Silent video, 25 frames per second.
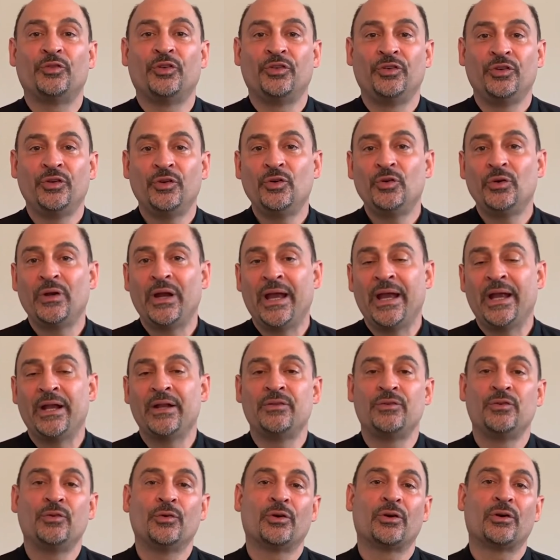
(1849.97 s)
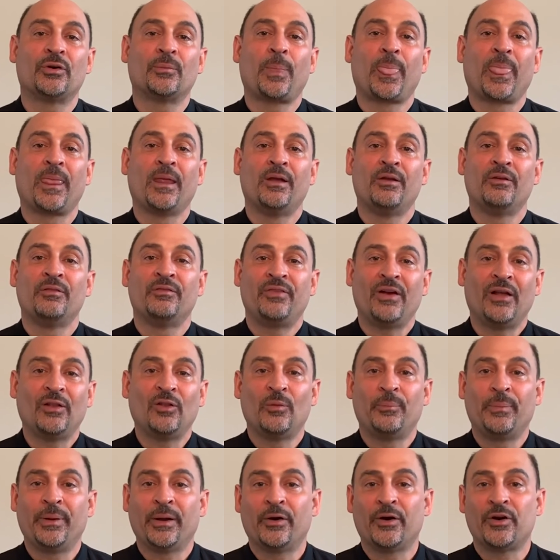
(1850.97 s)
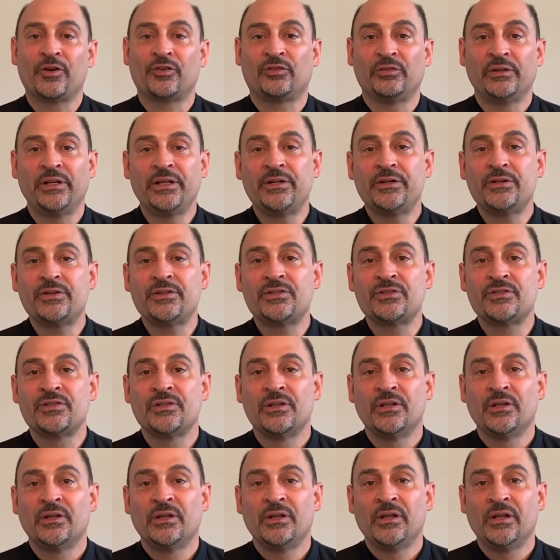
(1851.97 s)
to you and your fellow parish leaders